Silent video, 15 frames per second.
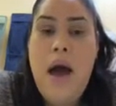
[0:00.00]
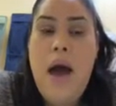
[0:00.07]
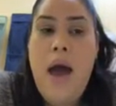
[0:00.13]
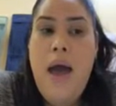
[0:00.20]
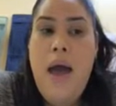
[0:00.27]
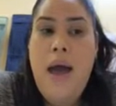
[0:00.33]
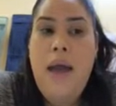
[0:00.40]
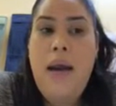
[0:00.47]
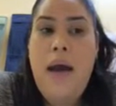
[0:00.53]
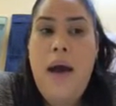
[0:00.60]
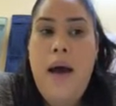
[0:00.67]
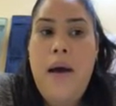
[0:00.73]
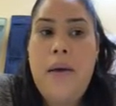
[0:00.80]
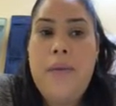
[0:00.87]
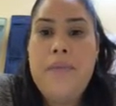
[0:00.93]

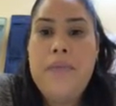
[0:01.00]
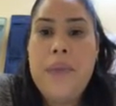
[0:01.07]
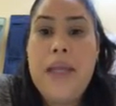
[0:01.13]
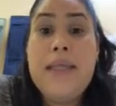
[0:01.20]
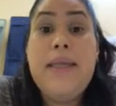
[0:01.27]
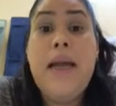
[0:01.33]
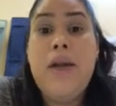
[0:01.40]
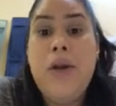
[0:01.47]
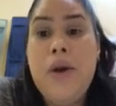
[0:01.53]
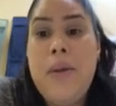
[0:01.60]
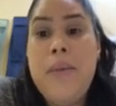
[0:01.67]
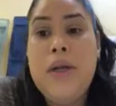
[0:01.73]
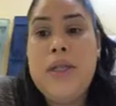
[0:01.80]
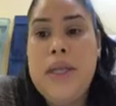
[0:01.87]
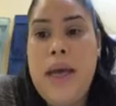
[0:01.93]
And standard
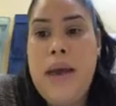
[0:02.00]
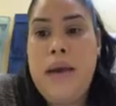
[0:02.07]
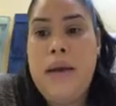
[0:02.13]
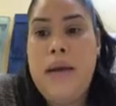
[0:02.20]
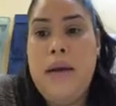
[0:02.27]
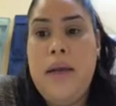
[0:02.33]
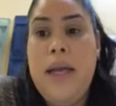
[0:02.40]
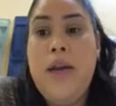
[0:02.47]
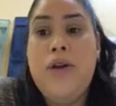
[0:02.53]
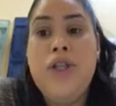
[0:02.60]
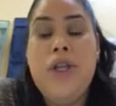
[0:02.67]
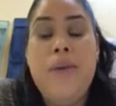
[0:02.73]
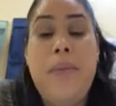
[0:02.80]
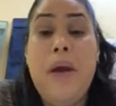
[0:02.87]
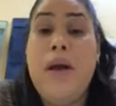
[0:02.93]
number 10,
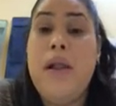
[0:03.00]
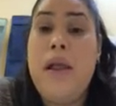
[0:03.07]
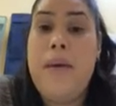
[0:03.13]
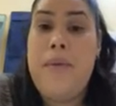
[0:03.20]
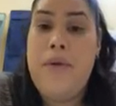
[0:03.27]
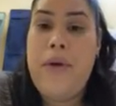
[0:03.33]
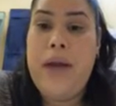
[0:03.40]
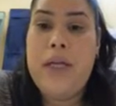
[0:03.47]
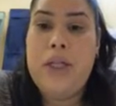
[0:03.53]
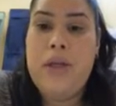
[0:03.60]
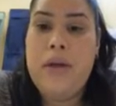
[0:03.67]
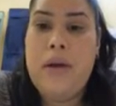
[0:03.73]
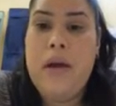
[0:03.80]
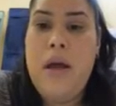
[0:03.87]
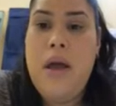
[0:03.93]
leadership and
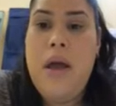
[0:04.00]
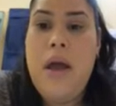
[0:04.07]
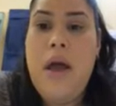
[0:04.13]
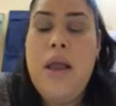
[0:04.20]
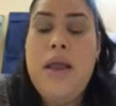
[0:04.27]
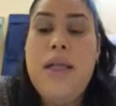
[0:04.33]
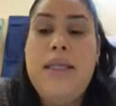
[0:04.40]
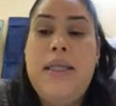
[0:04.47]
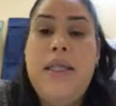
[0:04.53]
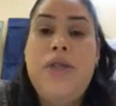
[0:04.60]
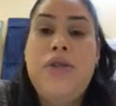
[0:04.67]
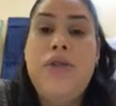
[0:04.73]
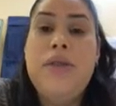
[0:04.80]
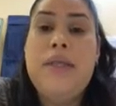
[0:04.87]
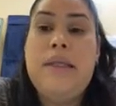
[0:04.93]
collaboration. The
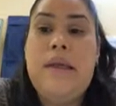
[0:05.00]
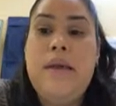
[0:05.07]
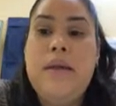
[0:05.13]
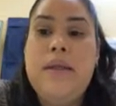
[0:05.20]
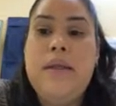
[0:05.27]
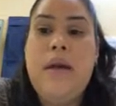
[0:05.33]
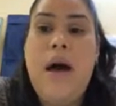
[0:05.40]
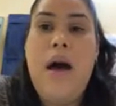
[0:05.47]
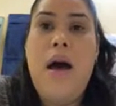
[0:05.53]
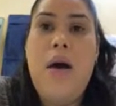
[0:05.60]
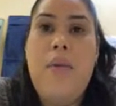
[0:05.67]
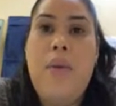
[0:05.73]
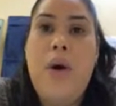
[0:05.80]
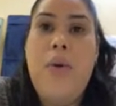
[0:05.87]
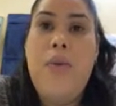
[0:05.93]
teacher seeks
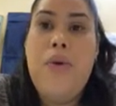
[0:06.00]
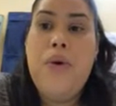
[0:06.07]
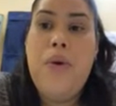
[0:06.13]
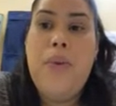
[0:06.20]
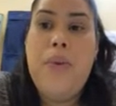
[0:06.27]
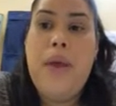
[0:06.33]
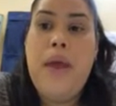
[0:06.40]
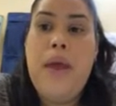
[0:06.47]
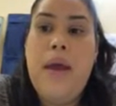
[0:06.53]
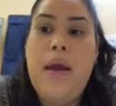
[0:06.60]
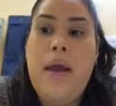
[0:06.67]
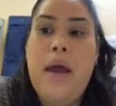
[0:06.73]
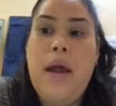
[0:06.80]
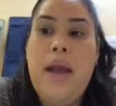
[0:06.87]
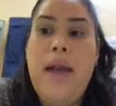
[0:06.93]

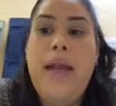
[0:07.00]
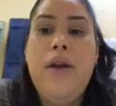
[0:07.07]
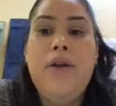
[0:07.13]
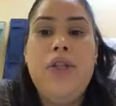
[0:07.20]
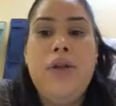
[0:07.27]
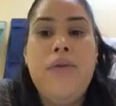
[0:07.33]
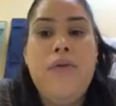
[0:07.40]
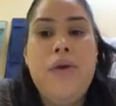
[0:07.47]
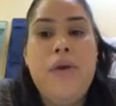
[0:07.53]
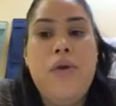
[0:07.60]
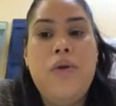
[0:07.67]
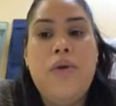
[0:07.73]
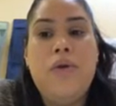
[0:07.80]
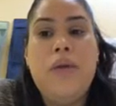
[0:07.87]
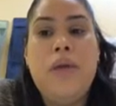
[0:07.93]
appropriate leadership
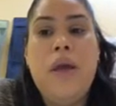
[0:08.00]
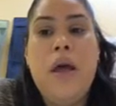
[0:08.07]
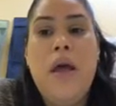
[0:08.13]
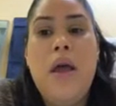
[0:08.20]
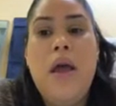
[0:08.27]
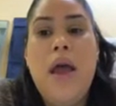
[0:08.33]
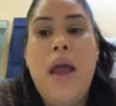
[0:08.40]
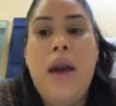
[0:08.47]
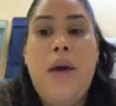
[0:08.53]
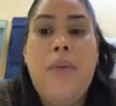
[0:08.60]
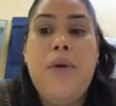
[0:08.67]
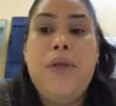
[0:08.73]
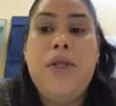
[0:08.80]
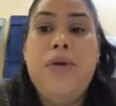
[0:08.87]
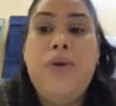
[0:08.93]
roles and
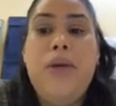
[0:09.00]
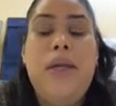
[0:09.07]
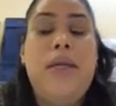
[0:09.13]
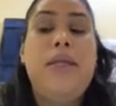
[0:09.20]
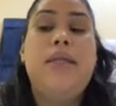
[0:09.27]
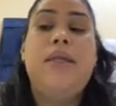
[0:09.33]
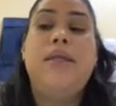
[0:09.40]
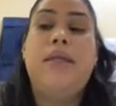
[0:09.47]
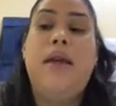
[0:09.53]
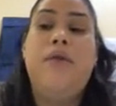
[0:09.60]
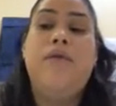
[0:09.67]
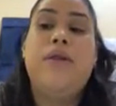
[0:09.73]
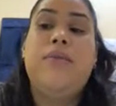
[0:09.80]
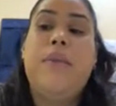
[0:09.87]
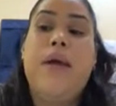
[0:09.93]
opportunities to
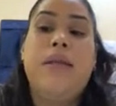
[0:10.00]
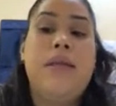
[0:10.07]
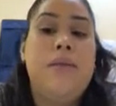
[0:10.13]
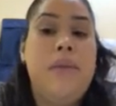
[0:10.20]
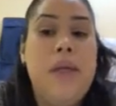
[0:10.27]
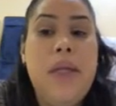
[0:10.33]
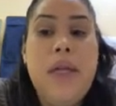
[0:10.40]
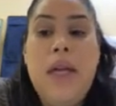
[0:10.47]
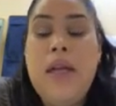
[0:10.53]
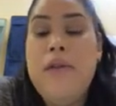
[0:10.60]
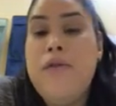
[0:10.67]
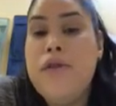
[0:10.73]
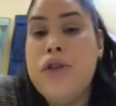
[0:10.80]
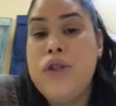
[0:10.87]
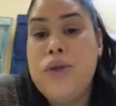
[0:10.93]
take responsibilities
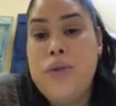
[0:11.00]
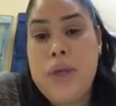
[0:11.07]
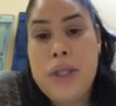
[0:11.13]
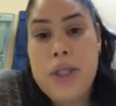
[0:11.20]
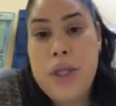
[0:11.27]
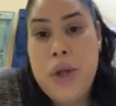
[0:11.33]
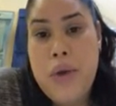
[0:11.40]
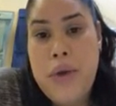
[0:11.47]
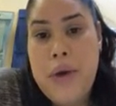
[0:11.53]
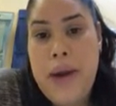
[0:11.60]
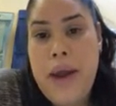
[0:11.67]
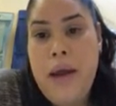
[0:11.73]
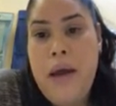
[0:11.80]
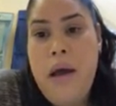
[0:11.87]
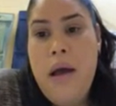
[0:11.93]
for students'
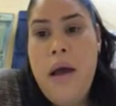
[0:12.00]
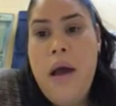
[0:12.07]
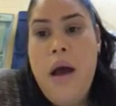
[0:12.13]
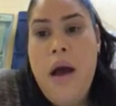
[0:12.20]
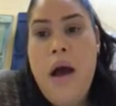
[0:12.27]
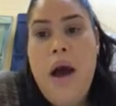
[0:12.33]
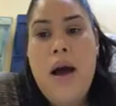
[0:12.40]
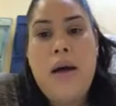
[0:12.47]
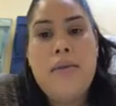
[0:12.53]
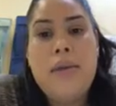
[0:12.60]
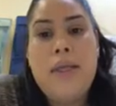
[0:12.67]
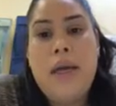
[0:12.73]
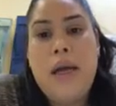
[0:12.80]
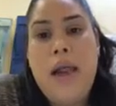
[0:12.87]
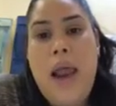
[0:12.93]
learning,
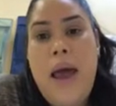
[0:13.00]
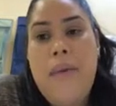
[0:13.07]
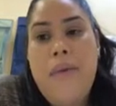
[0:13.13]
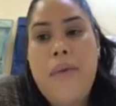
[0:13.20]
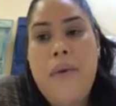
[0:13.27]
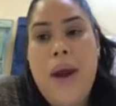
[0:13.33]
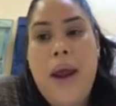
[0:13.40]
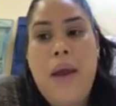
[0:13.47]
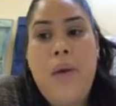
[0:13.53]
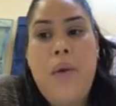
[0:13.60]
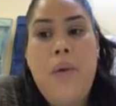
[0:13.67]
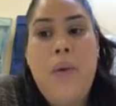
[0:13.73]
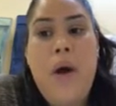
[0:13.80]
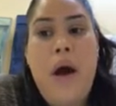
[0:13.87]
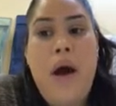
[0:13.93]
to collaborate
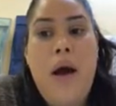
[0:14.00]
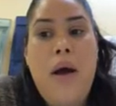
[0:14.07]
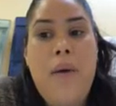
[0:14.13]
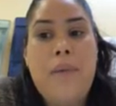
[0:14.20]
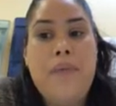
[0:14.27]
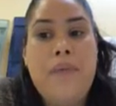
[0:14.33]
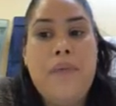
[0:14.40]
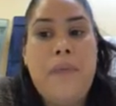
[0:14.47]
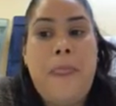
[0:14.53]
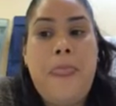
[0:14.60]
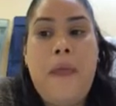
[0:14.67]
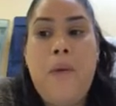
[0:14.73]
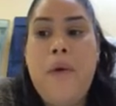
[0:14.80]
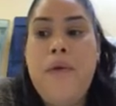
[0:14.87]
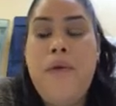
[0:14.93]

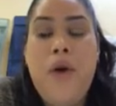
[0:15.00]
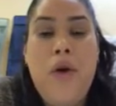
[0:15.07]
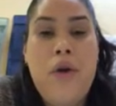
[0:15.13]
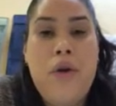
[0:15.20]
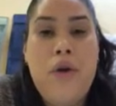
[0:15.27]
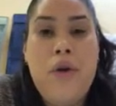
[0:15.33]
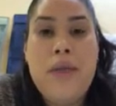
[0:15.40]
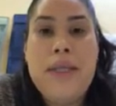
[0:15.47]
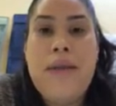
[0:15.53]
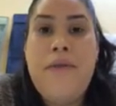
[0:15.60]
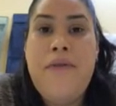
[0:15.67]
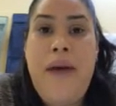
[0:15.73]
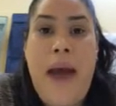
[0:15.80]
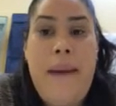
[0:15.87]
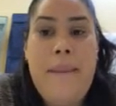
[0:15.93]
with learners,
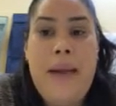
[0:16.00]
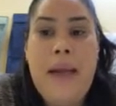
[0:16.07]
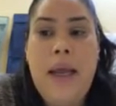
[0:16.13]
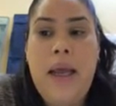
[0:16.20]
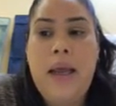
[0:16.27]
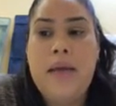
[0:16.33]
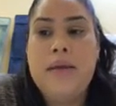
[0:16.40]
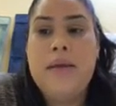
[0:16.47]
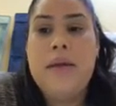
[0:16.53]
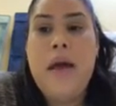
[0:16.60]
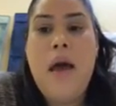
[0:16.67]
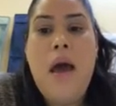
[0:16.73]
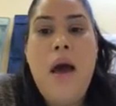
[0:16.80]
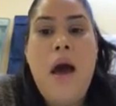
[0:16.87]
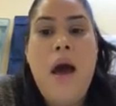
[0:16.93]
families,
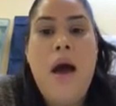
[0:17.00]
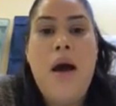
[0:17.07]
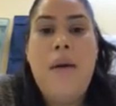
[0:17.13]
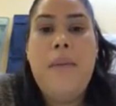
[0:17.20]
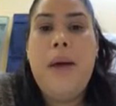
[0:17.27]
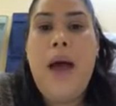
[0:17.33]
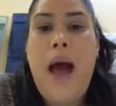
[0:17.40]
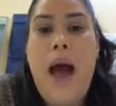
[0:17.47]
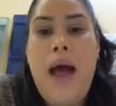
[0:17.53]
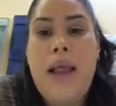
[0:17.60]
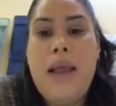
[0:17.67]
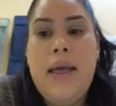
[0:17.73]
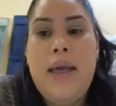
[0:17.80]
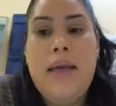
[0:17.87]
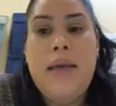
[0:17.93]

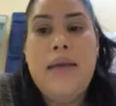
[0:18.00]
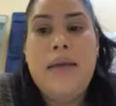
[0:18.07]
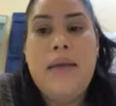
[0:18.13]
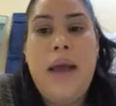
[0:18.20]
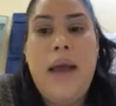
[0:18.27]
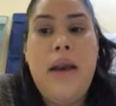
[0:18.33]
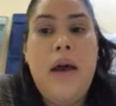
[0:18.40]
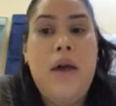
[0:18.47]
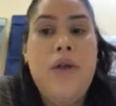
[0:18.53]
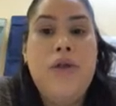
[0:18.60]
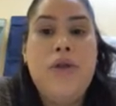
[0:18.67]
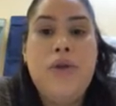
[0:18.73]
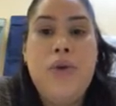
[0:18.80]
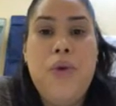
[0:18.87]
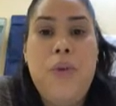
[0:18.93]
colleagues, and other
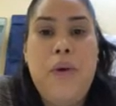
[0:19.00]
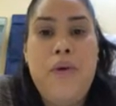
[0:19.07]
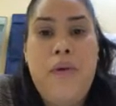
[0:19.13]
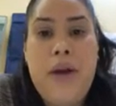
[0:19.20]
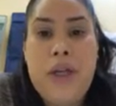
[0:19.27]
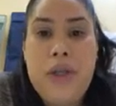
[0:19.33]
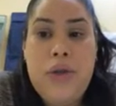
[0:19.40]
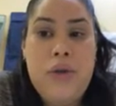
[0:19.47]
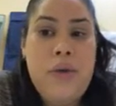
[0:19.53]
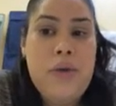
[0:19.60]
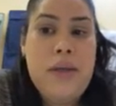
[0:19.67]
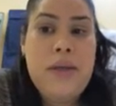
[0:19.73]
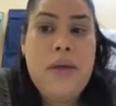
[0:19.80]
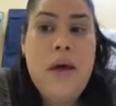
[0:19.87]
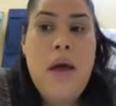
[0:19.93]
school
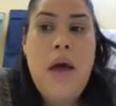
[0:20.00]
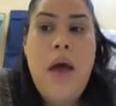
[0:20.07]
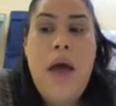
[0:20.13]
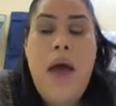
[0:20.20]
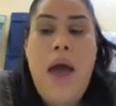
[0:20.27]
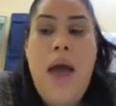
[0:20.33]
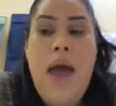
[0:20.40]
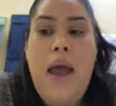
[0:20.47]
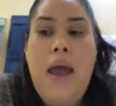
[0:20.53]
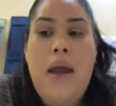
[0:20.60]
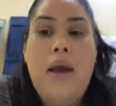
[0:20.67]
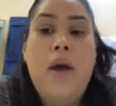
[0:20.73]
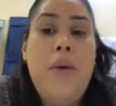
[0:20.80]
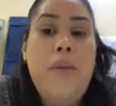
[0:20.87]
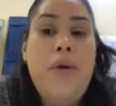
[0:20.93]
professionals
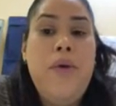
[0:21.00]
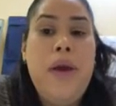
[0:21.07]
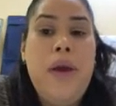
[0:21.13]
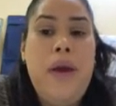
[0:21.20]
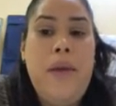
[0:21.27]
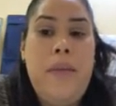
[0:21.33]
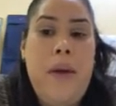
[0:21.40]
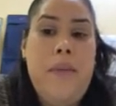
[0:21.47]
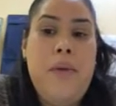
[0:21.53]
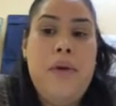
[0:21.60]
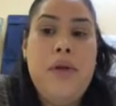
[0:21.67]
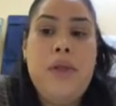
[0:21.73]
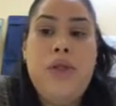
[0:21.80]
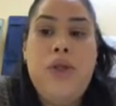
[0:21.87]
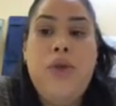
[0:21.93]
and community
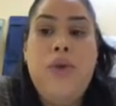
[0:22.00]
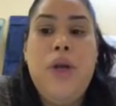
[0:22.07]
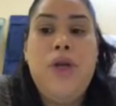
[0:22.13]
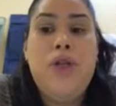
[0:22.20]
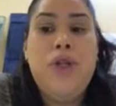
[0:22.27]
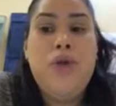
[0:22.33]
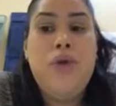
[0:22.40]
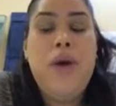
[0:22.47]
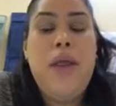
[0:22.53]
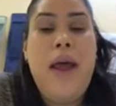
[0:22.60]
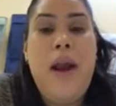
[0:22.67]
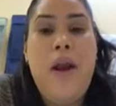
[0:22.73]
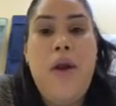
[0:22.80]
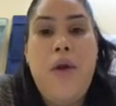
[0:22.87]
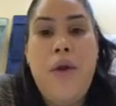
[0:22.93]
members to ensure
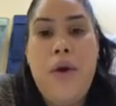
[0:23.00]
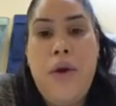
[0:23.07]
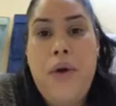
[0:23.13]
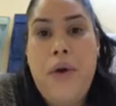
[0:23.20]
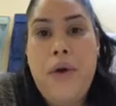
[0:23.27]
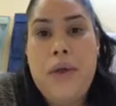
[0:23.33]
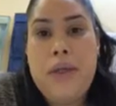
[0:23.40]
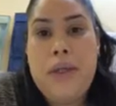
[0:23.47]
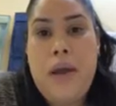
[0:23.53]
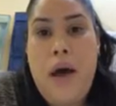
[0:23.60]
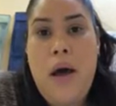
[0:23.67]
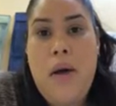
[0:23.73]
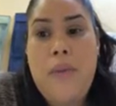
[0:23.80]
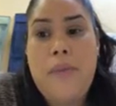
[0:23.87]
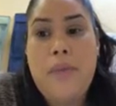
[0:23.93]
that learners'
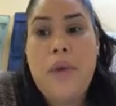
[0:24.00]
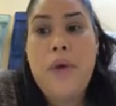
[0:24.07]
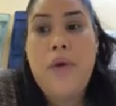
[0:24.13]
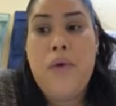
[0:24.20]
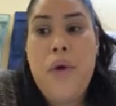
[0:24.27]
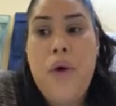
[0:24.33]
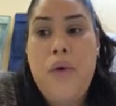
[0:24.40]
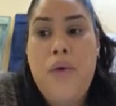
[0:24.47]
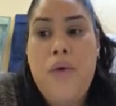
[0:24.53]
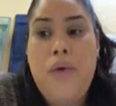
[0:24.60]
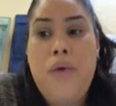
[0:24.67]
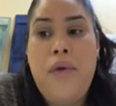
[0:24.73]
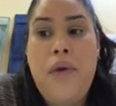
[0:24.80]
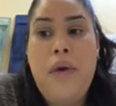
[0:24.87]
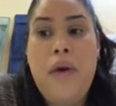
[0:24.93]

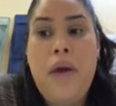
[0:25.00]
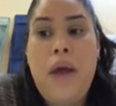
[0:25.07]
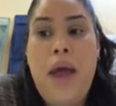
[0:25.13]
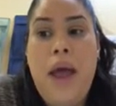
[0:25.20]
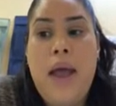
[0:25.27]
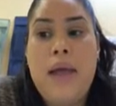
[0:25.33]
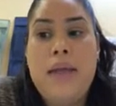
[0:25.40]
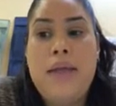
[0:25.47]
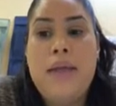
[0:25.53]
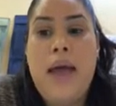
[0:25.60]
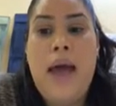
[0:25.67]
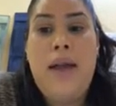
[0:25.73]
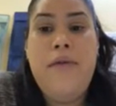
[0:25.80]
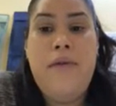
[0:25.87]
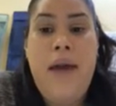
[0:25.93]
growth and to
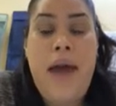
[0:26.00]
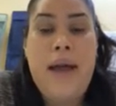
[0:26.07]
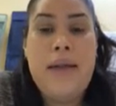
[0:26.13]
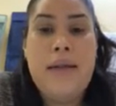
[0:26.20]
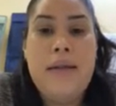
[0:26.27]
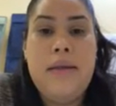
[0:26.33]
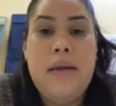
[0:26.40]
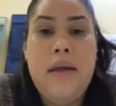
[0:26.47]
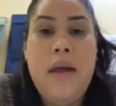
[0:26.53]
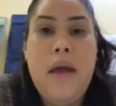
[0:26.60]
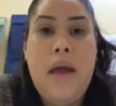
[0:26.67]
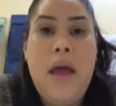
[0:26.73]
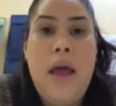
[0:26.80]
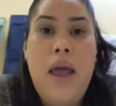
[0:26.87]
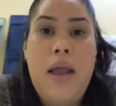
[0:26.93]
advance
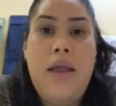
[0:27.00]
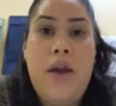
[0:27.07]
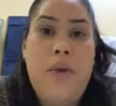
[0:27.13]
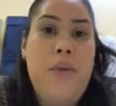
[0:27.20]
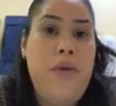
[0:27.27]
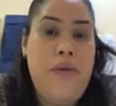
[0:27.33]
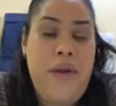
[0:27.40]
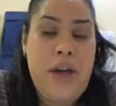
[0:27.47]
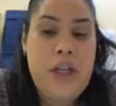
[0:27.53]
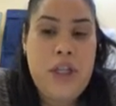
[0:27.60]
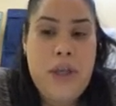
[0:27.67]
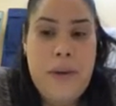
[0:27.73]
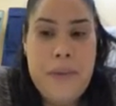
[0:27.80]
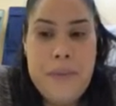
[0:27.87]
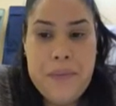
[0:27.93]
in their
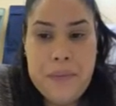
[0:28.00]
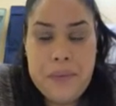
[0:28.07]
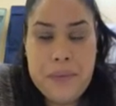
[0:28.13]
profession.